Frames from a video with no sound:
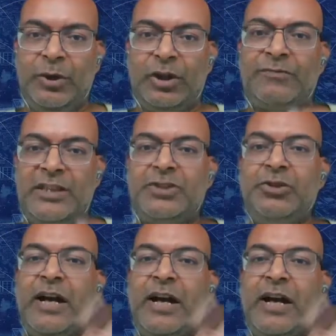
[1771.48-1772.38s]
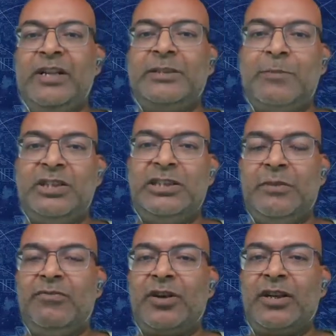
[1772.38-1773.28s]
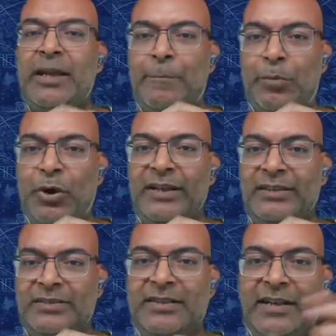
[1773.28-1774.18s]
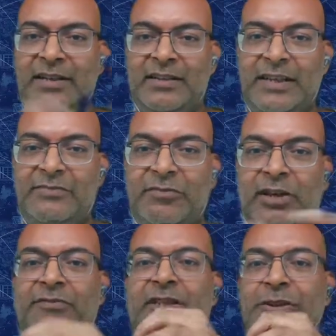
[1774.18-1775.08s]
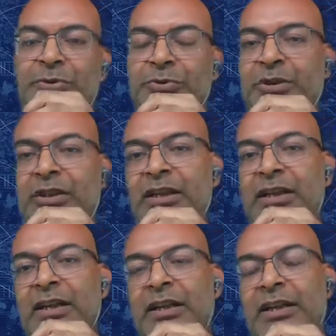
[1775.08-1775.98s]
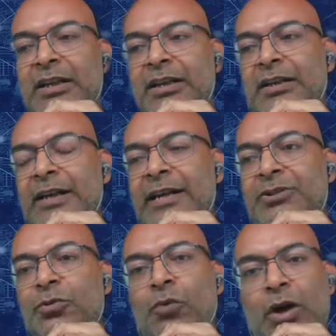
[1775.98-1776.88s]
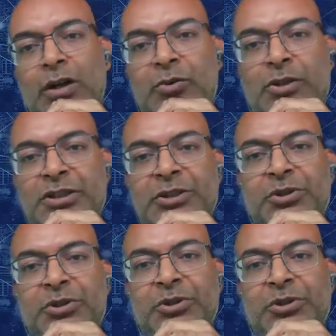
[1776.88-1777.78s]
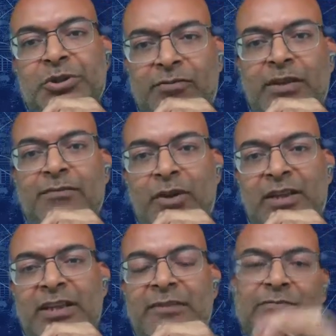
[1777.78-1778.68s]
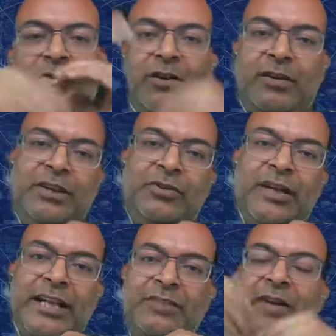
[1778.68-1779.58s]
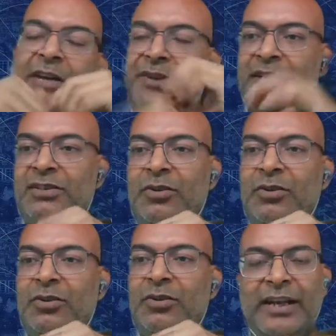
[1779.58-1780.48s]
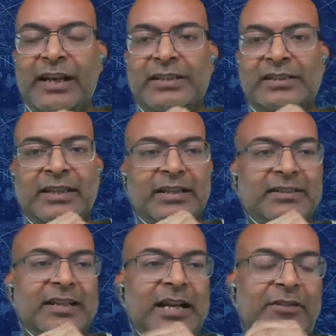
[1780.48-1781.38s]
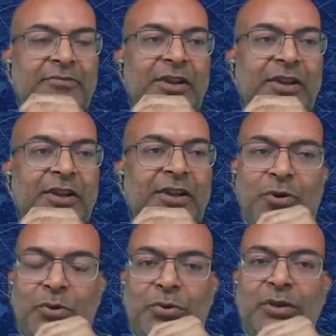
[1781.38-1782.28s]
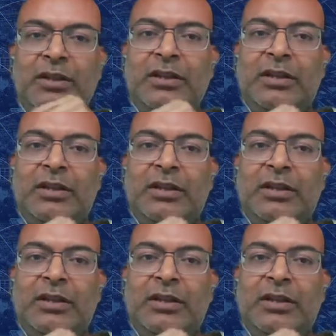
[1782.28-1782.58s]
Because first you have to be responsible for the employees that work with you, as to what goals you set for them for next 5 years. All we can say is that we want to